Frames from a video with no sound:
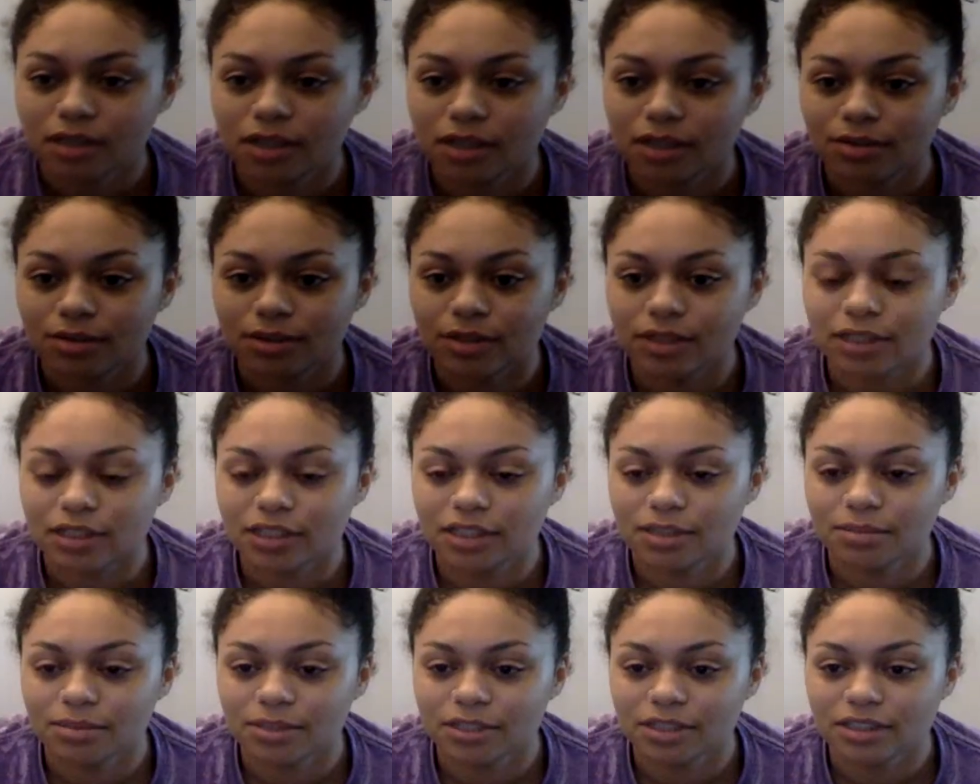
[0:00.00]
I want to
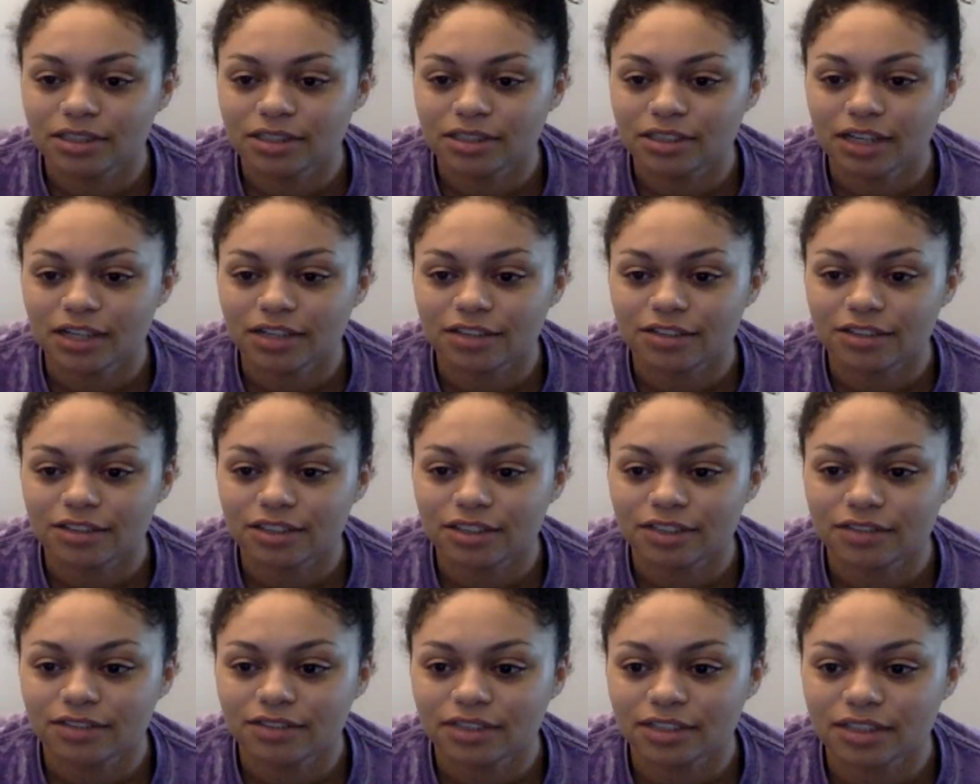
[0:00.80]
keep the
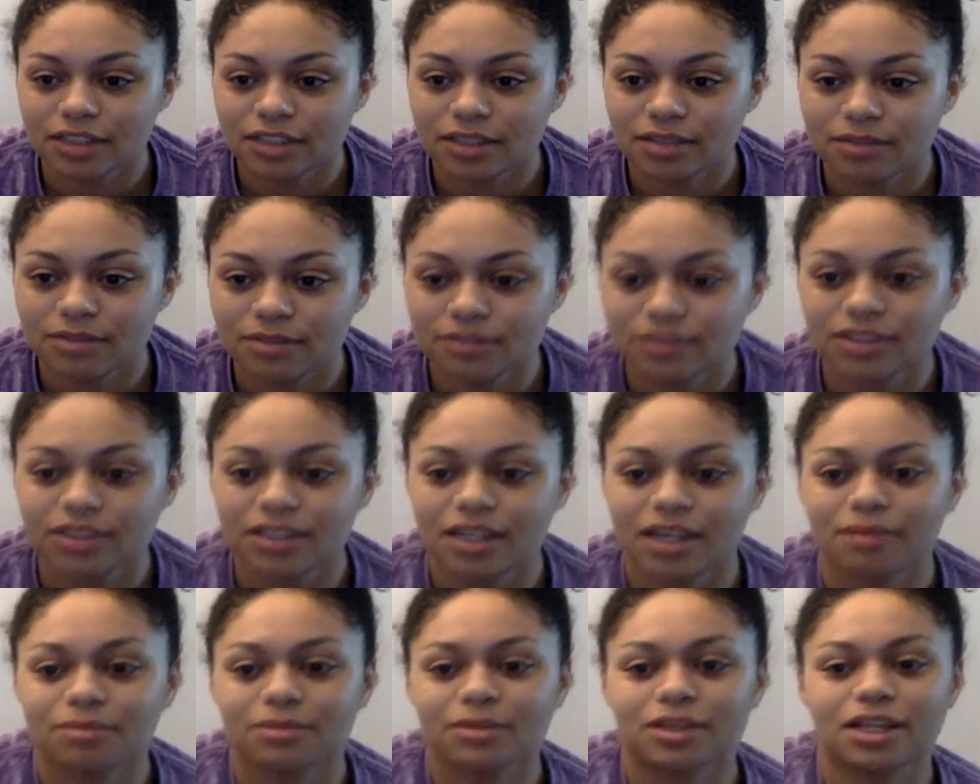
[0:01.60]
integrity of the
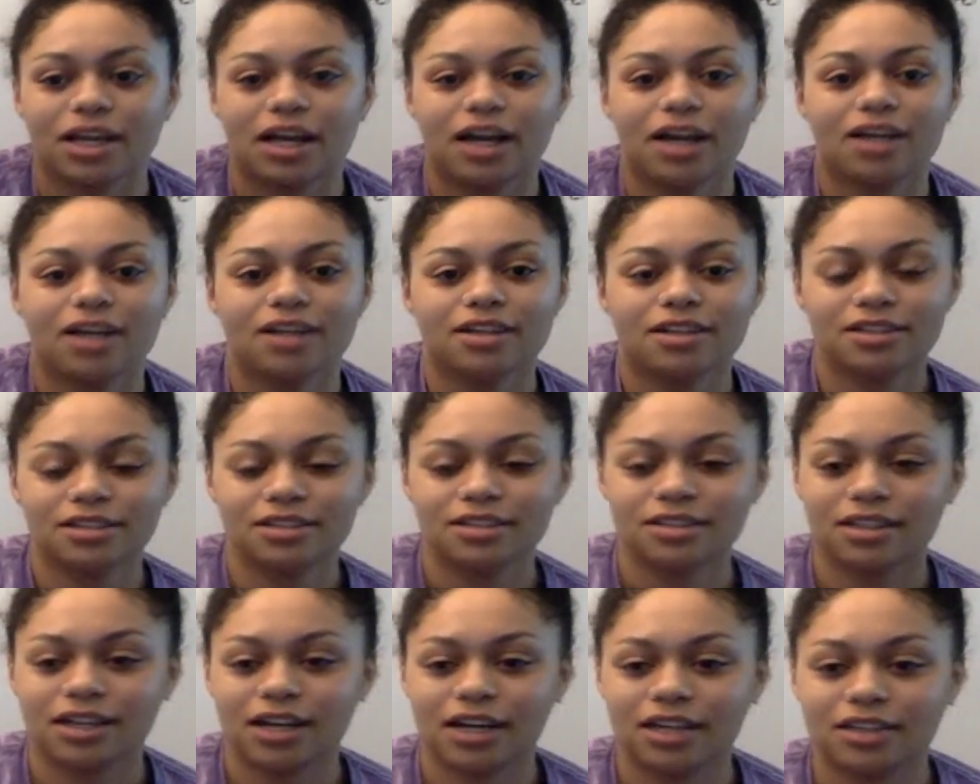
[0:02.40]
gift. I'm glad.
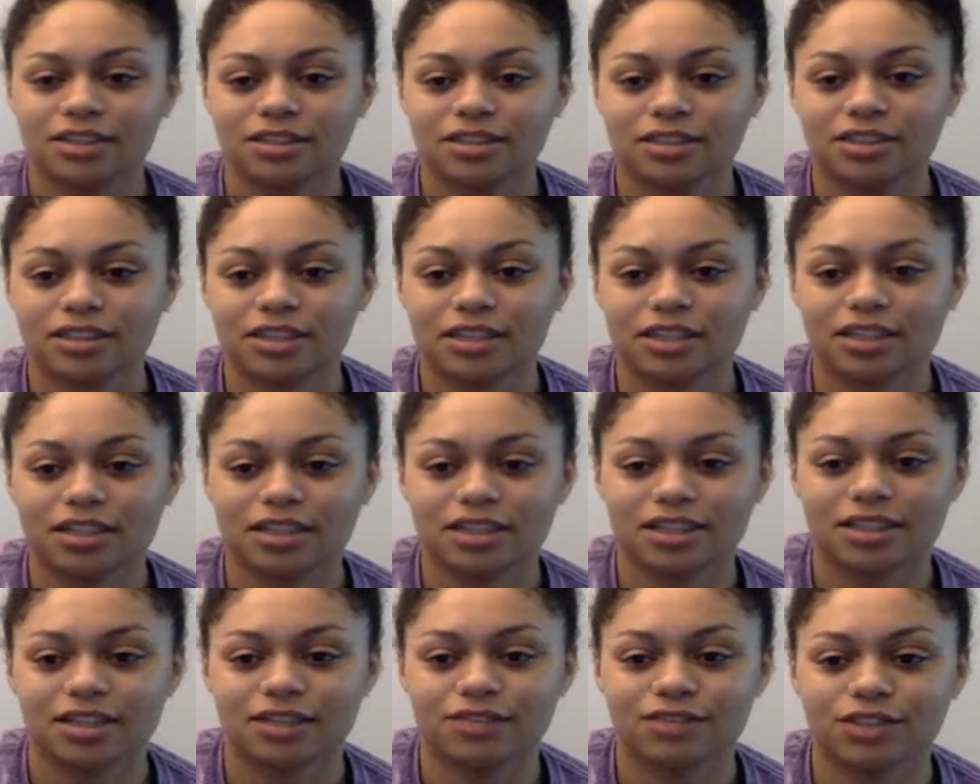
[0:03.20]
I just
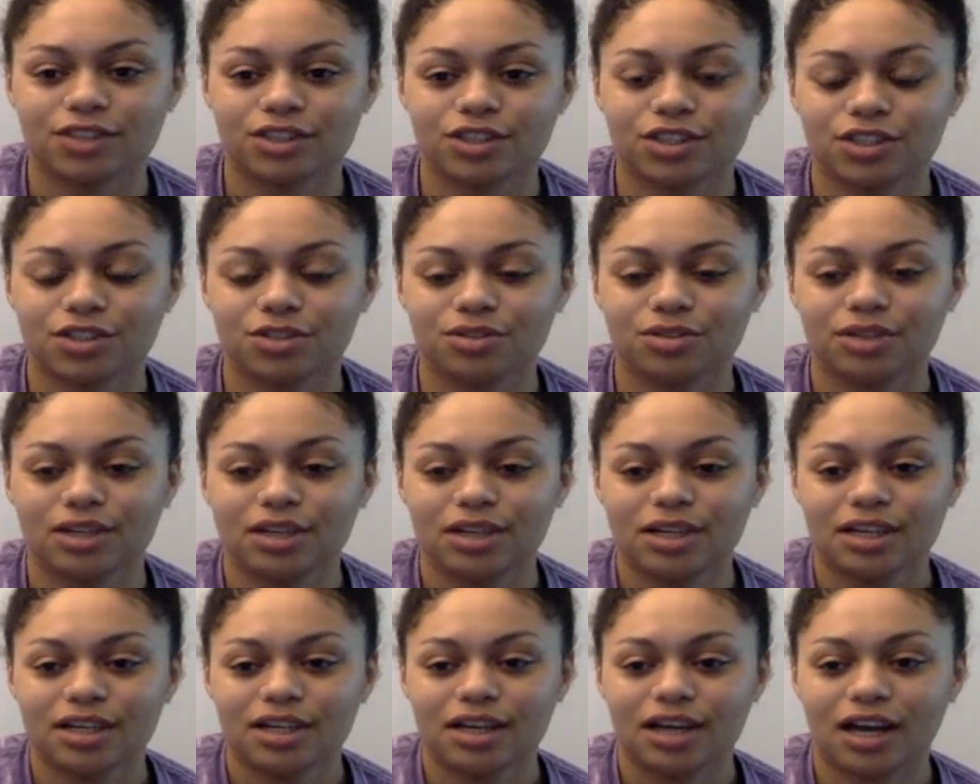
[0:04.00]
like love you too.
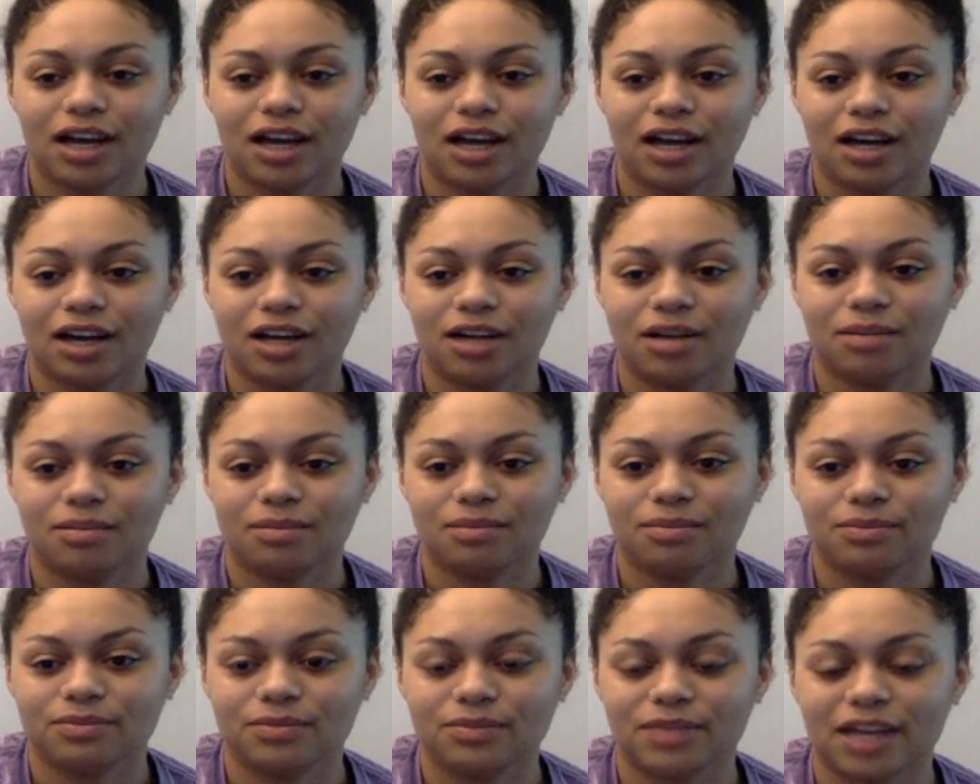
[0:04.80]

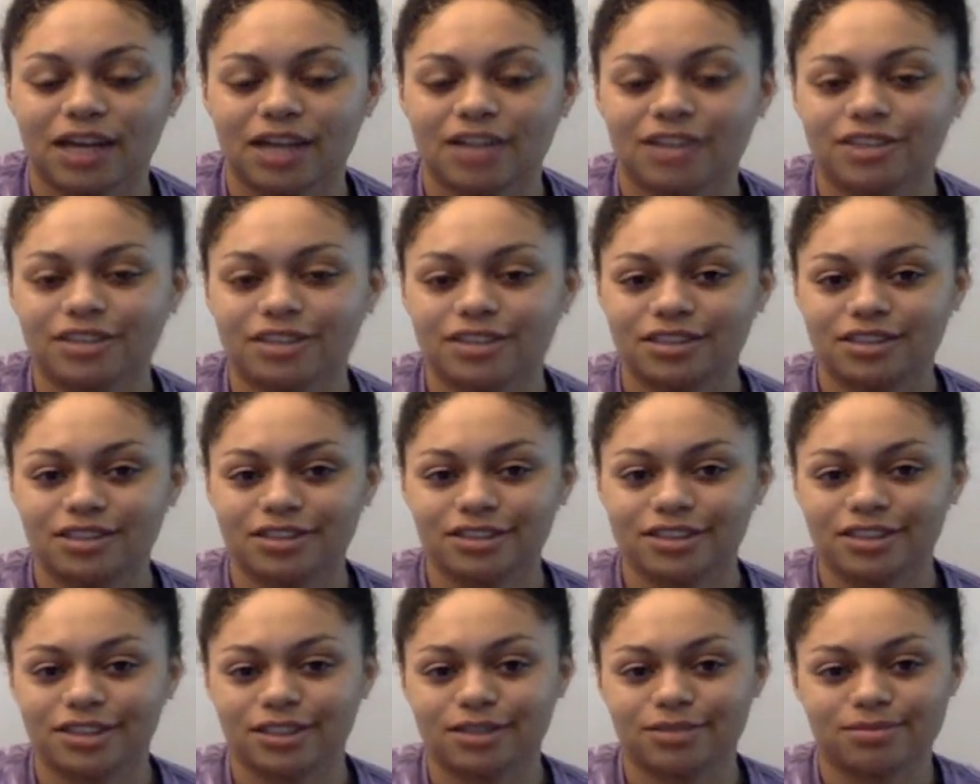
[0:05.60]
I just,
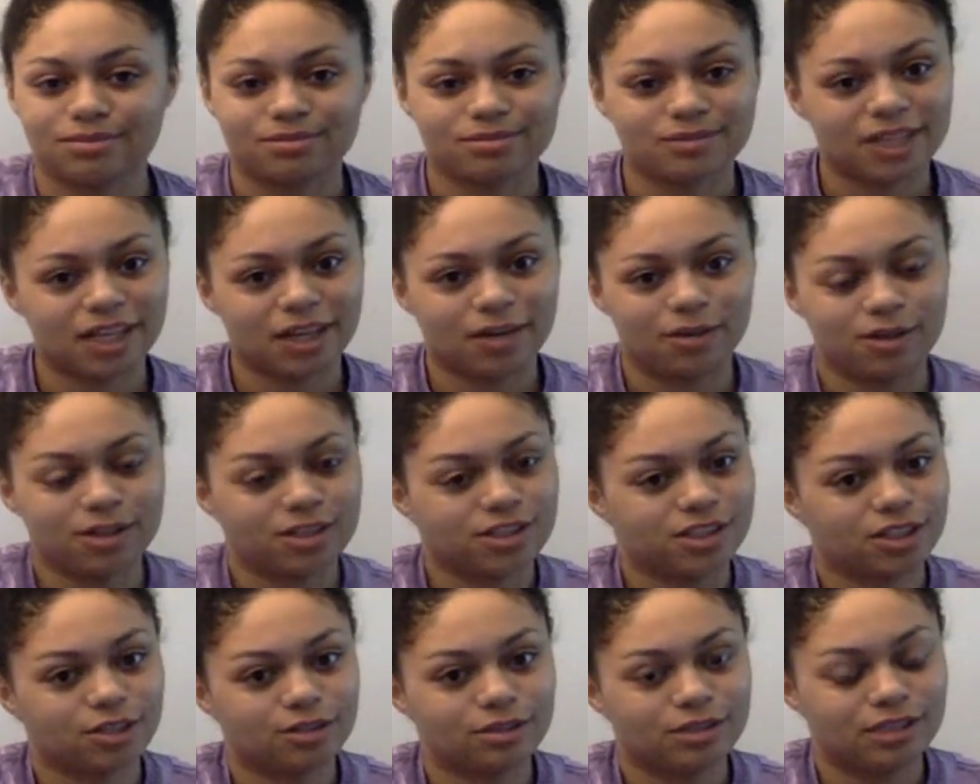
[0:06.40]
you know, I want
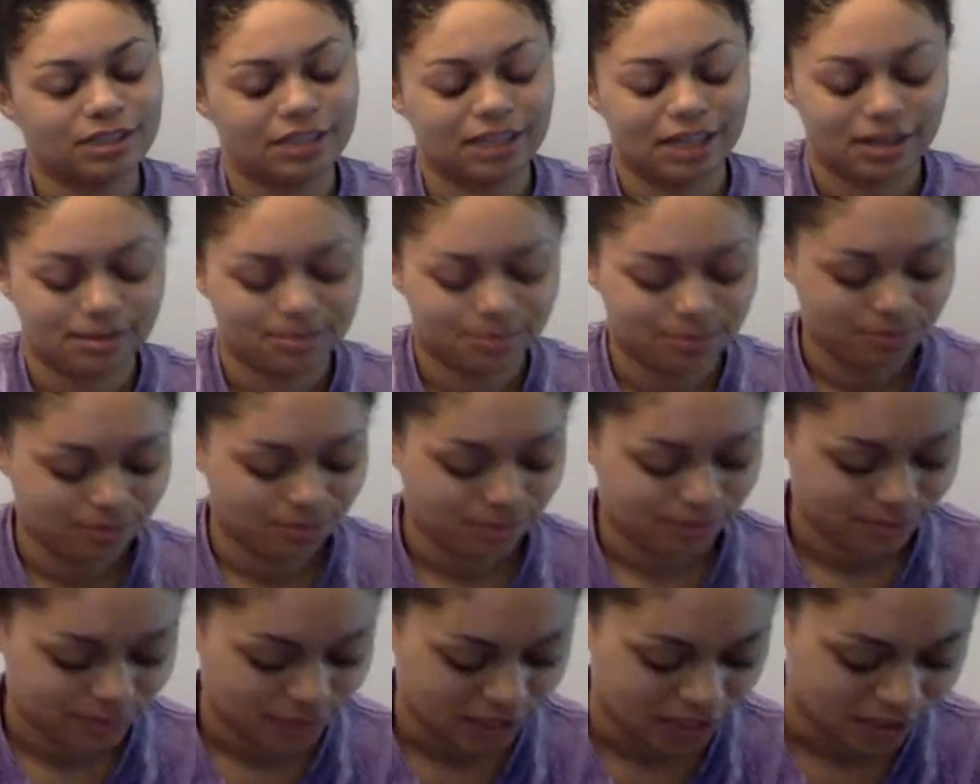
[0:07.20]
to show it to them
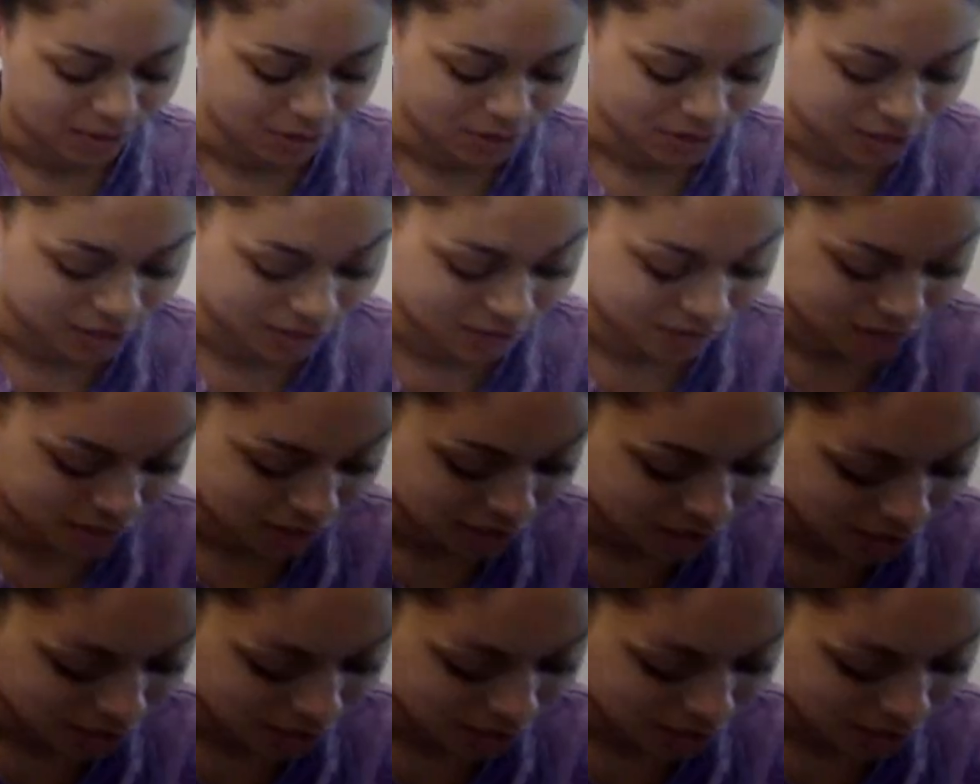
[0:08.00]
and I want to give you